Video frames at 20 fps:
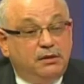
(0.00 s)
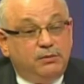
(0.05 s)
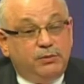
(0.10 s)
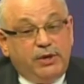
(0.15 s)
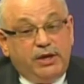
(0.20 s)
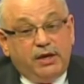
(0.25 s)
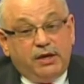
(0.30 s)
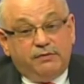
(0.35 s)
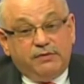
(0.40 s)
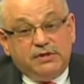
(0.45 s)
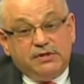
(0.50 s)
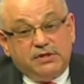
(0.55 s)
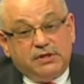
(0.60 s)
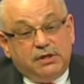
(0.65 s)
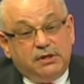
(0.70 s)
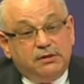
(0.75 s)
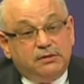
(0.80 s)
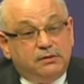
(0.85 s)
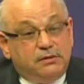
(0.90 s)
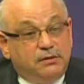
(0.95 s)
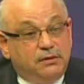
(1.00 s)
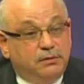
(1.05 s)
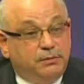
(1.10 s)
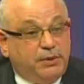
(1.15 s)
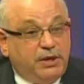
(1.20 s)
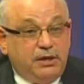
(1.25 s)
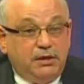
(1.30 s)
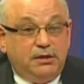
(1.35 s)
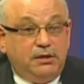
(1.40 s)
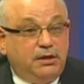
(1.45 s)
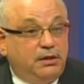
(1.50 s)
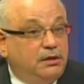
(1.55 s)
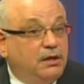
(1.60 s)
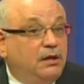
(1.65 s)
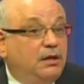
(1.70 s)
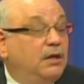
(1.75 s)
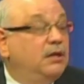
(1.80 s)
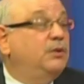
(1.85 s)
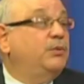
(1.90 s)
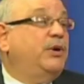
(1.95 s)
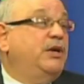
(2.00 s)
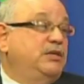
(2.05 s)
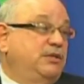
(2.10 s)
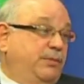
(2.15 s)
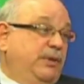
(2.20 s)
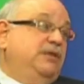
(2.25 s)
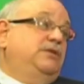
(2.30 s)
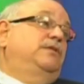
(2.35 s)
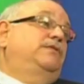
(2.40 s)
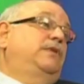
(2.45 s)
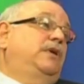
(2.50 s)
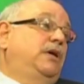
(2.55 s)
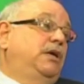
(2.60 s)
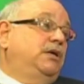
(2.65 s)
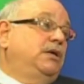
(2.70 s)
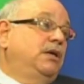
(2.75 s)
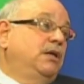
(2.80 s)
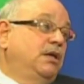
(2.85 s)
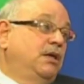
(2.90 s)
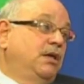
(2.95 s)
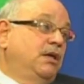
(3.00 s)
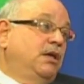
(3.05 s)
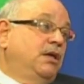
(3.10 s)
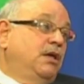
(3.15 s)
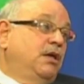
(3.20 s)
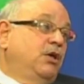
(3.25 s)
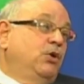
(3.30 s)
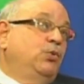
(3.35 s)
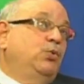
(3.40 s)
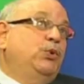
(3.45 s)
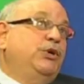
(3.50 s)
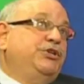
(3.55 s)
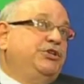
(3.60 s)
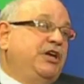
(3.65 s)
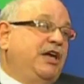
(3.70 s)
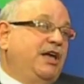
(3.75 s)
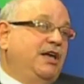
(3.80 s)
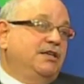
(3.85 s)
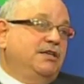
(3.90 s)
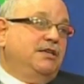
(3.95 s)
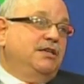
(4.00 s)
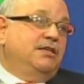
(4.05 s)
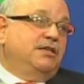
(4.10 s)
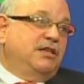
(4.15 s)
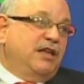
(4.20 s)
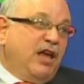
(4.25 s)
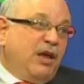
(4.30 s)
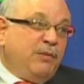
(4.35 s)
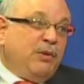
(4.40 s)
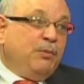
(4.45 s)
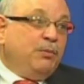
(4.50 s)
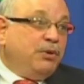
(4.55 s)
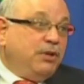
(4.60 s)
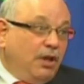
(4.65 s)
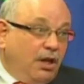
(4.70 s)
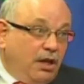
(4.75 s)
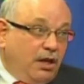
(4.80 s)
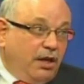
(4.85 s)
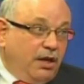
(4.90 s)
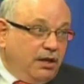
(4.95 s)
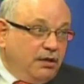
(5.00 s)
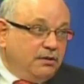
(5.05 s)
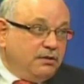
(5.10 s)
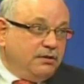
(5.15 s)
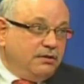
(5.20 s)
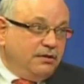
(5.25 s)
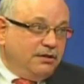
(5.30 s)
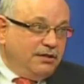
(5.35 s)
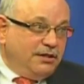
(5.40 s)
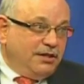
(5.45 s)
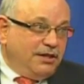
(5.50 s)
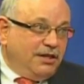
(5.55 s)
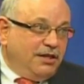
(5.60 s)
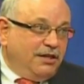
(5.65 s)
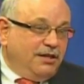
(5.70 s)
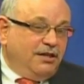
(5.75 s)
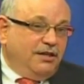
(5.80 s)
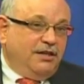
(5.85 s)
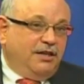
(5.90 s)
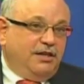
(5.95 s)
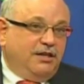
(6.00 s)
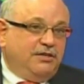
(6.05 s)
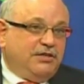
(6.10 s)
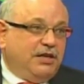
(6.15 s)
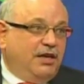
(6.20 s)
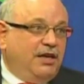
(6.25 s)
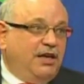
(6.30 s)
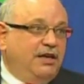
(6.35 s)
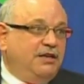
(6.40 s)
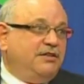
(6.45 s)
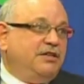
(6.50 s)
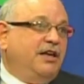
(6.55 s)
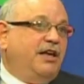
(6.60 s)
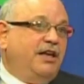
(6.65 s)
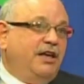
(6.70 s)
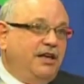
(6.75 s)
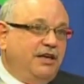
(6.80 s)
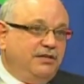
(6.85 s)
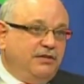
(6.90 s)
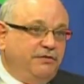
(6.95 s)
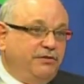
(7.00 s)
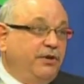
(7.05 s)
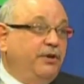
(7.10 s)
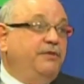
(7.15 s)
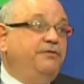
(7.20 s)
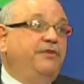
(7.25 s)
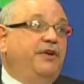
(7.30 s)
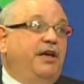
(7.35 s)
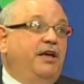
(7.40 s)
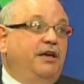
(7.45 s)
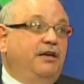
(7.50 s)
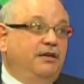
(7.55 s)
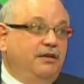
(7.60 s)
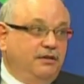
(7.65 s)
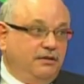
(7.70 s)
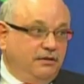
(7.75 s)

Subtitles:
we have this thing called Pdd Not Otherwise Specified, which, as its name implies, is a very vague